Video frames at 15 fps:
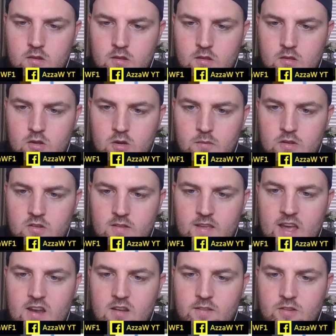Coming to the
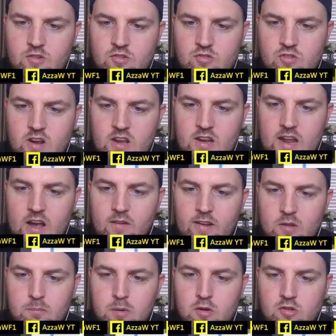end of the straight now.
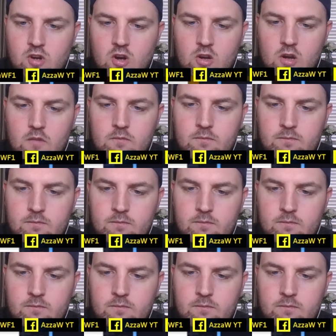Let's push Ocon.